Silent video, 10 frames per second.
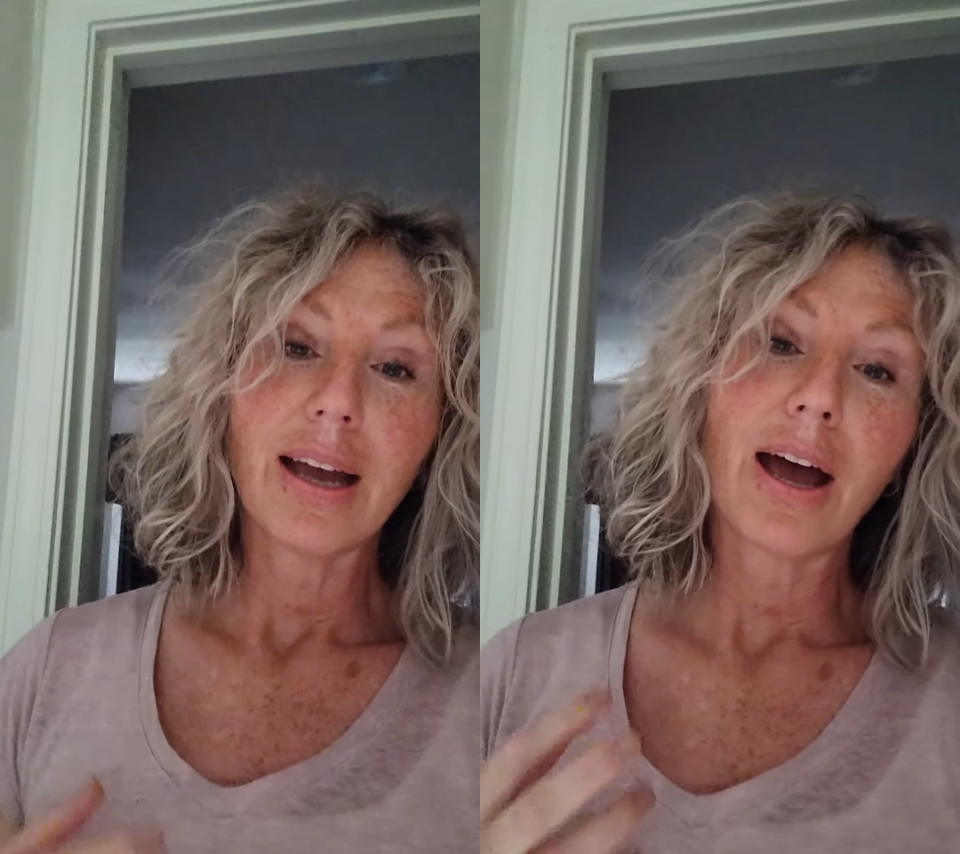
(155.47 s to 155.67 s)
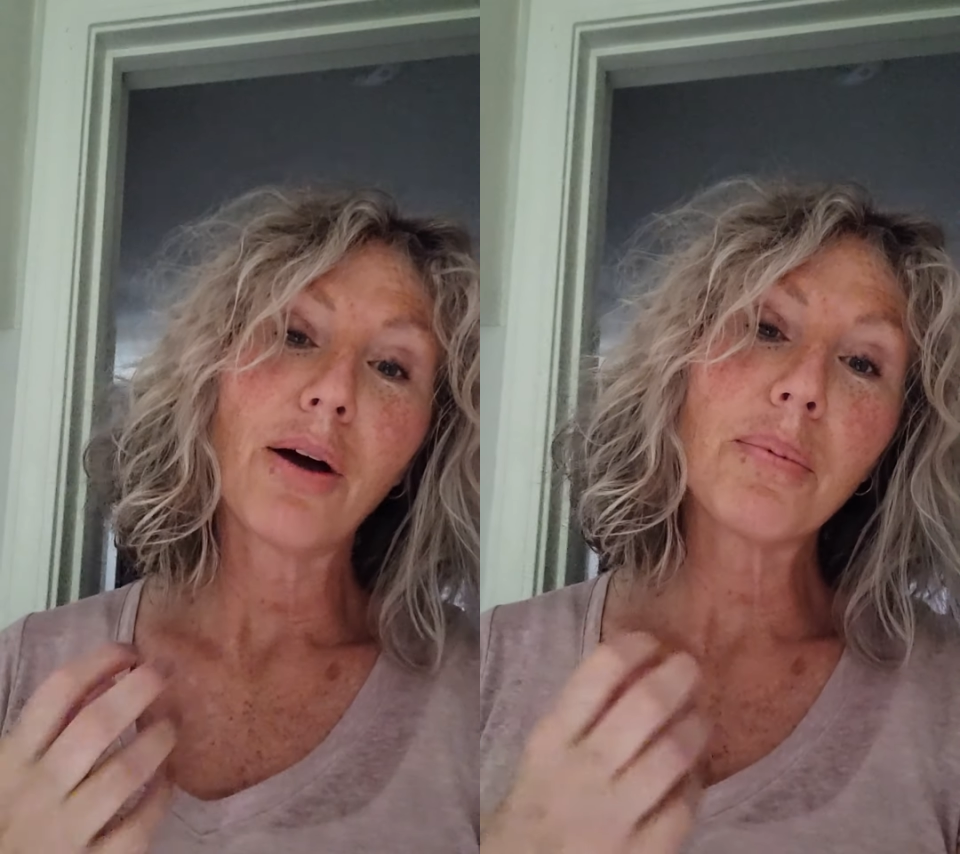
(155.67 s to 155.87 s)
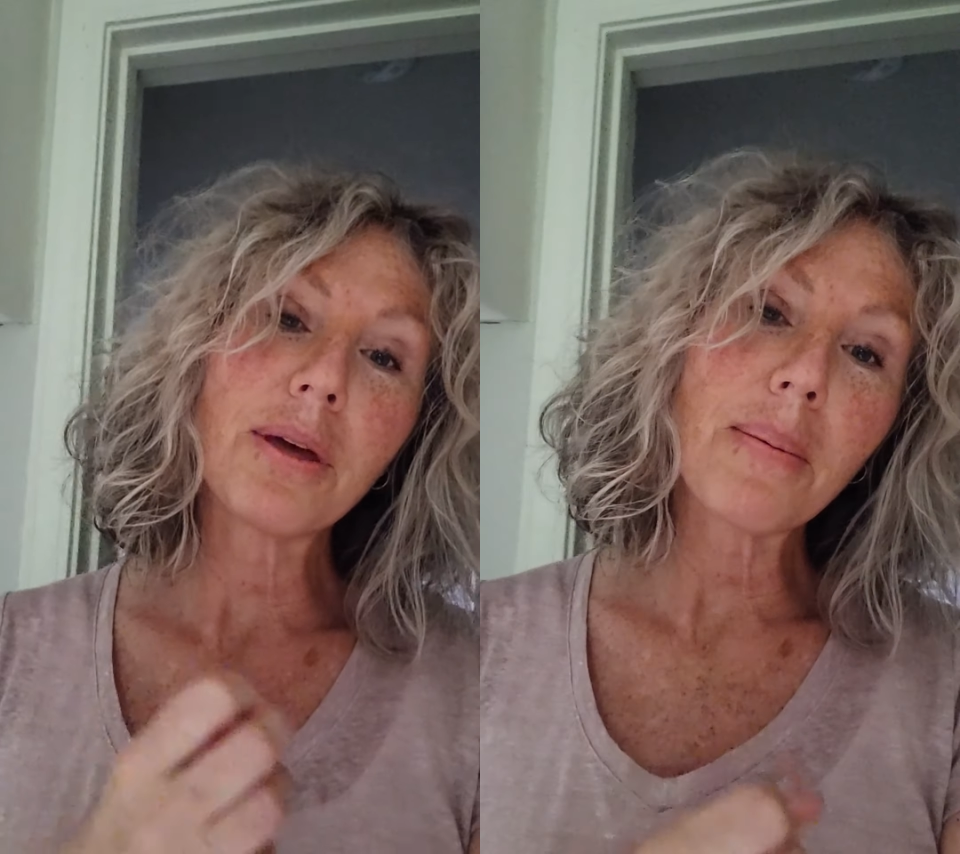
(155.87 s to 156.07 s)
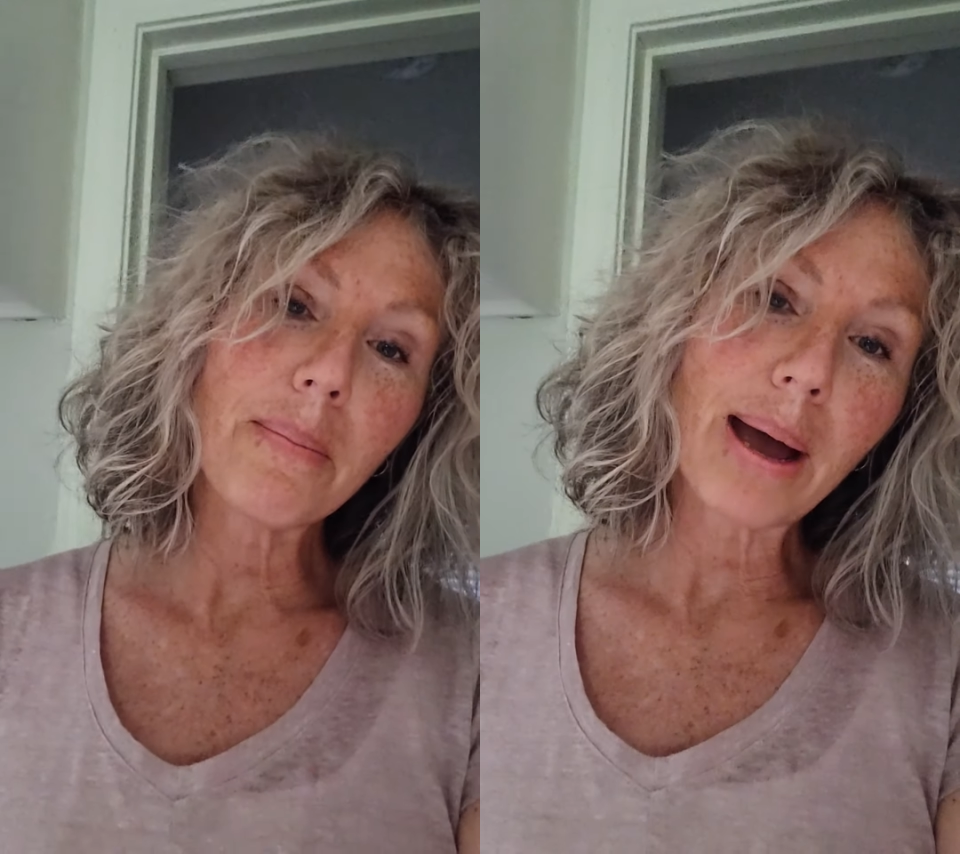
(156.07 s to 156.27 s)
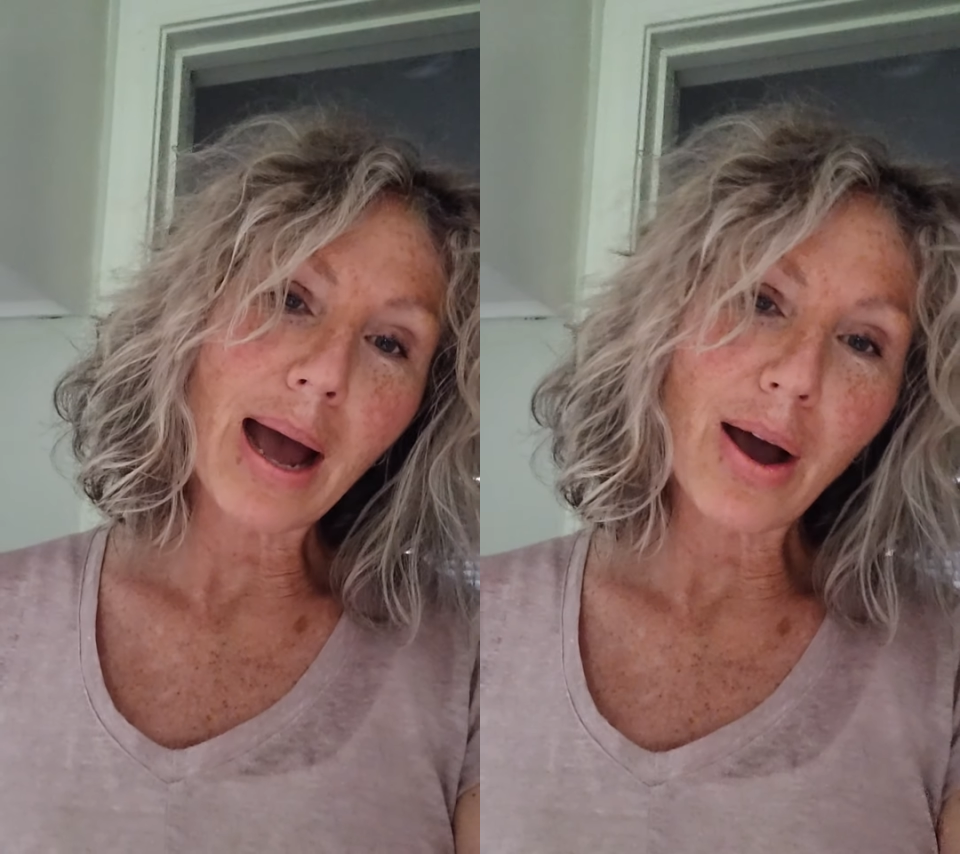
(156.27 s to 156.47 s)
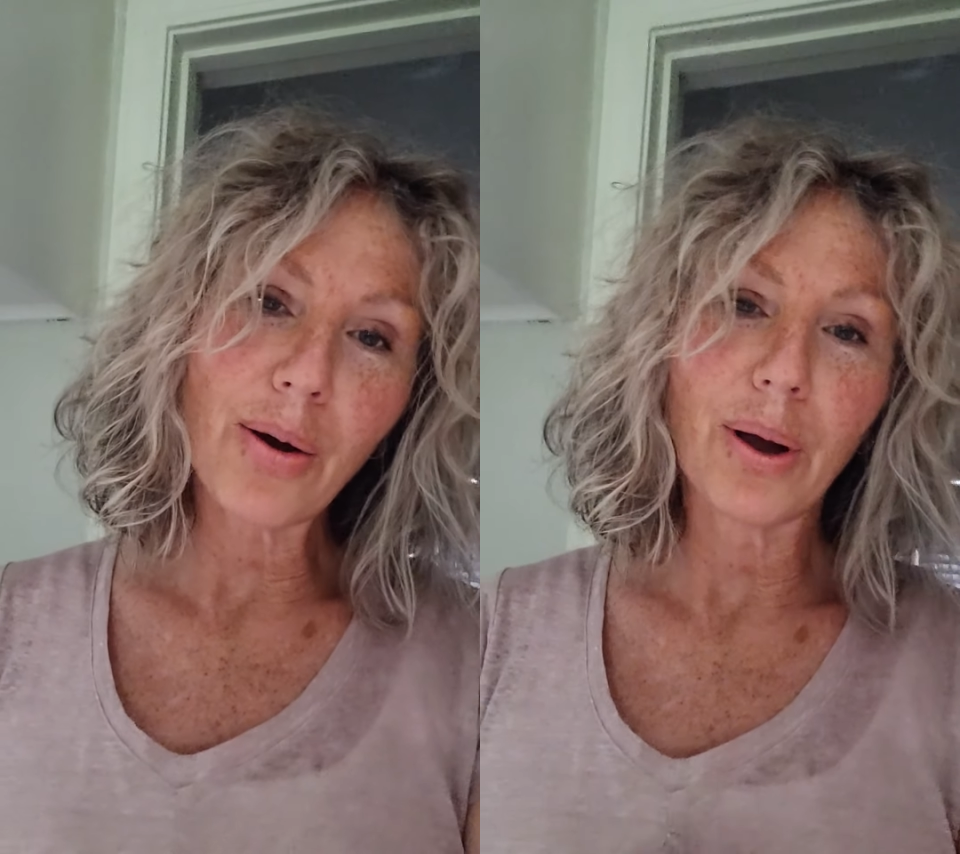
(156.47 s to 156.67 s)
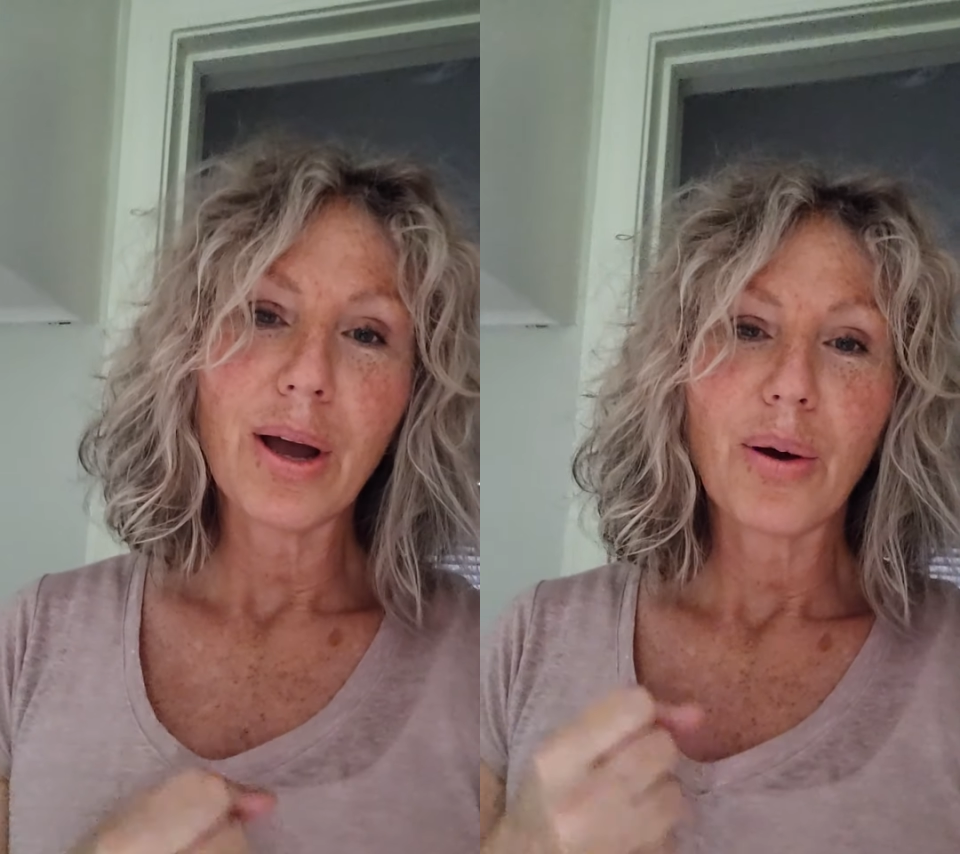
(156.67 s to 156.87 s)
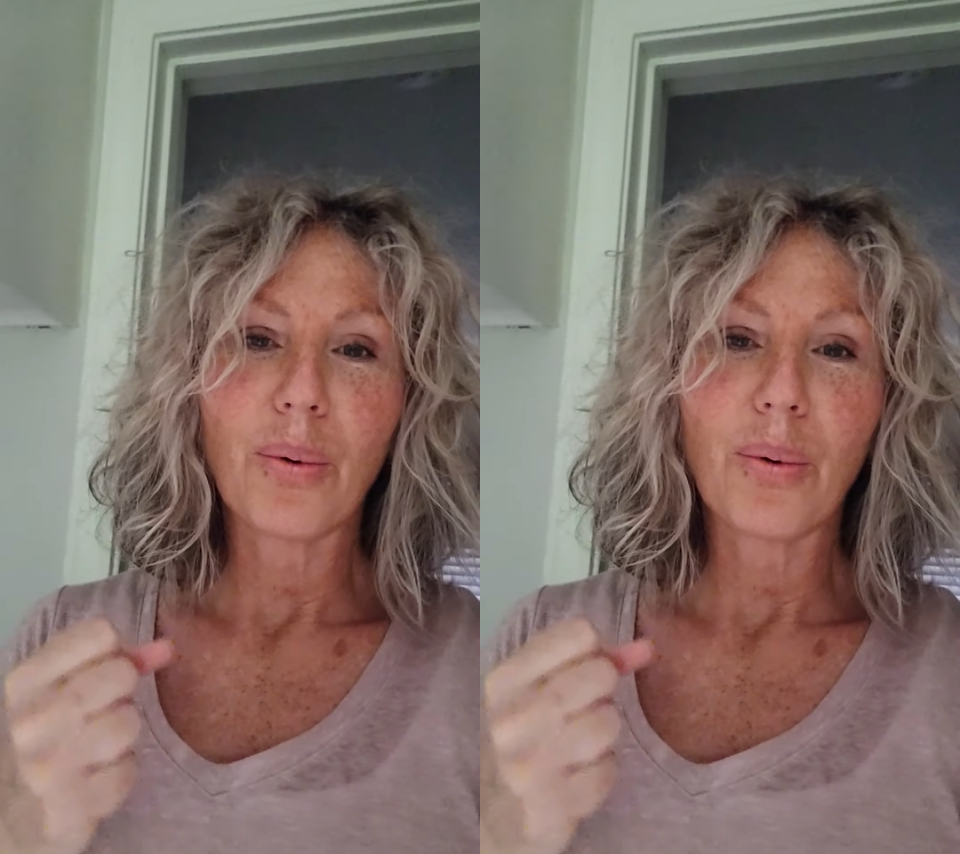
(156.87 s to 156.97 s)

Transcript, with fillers: Help them bow